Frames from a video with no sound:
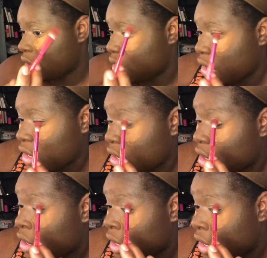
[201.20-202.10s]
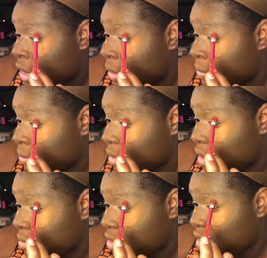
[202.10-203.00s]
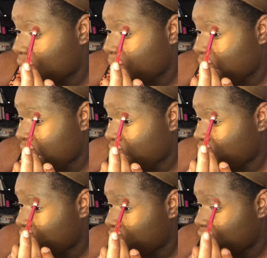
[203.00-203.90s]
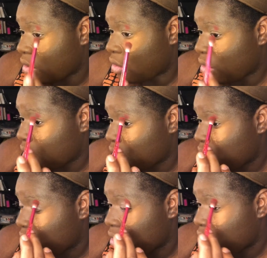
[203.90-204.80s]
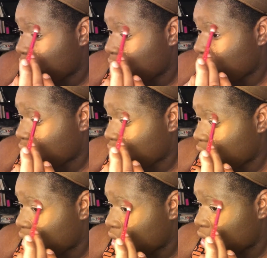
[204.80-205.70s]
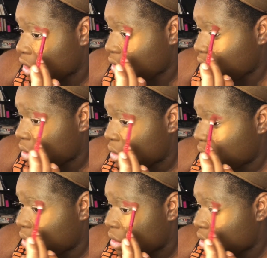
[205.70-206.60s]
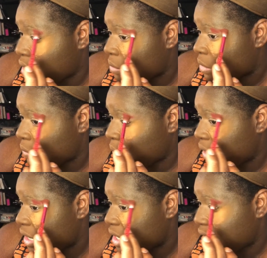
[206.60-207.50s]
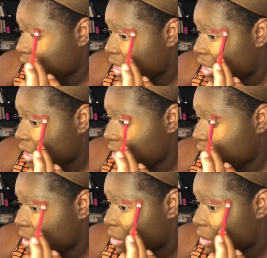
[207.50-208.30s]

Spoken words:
Then I'm going to start packing it like that. And I'm going to wing it out like that.